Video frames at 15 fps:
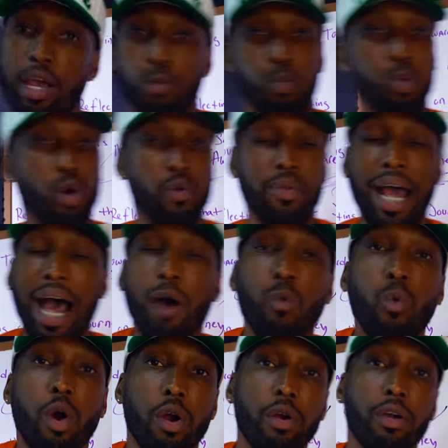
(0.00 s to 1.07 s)
it will not
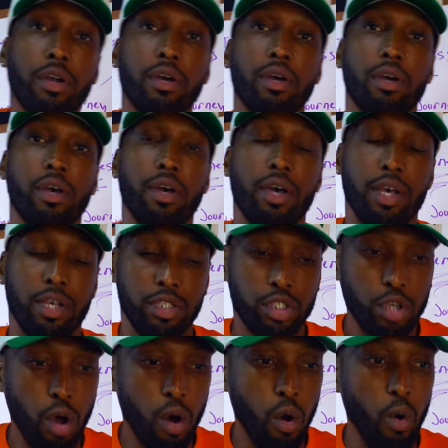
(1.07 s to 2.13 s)
work.
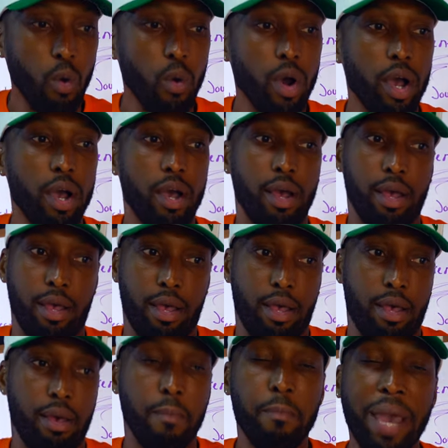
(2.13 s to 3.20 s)
So
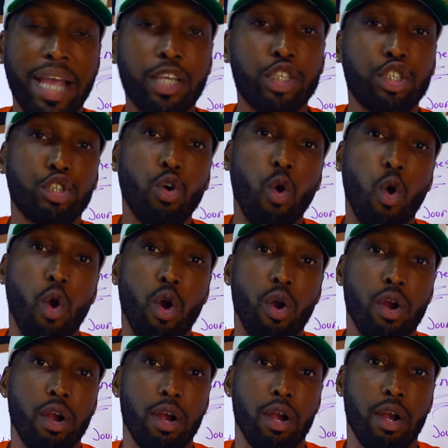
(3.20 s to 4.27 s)
make
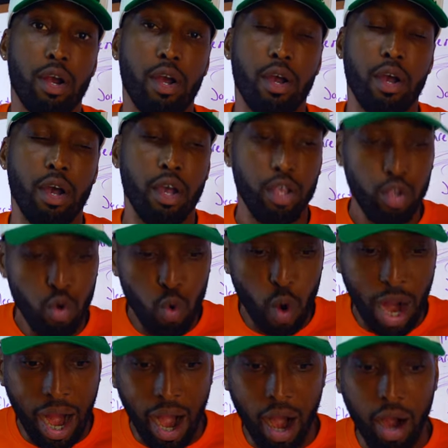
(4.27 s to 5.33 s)
sure you
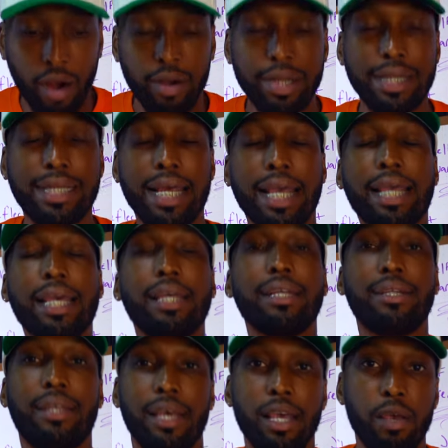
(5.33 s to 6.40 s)
are
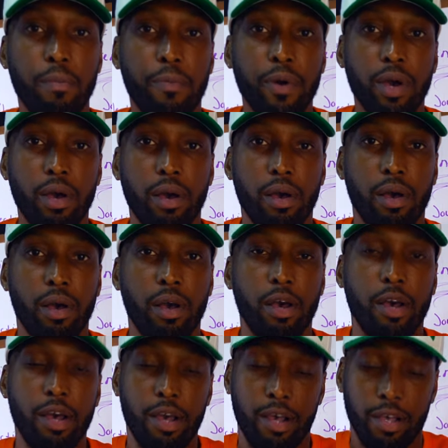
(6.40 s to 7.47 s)
digging deep
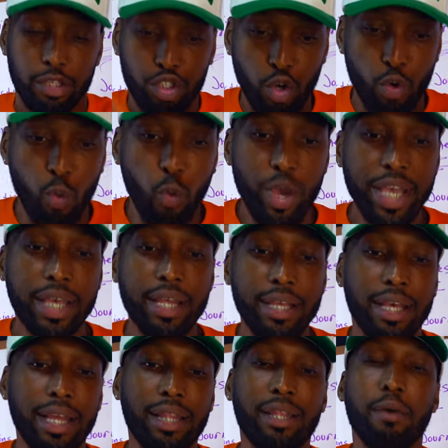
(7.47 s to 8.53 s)
so we can
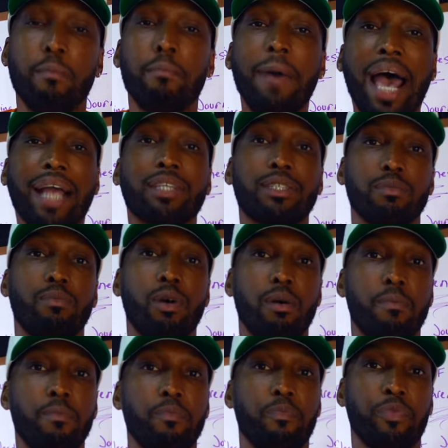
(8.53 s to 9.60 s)
get the
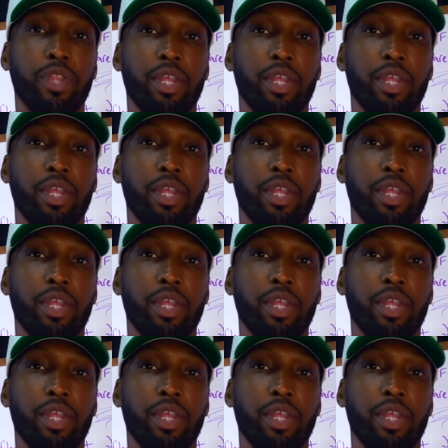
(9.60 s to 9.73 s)
maximum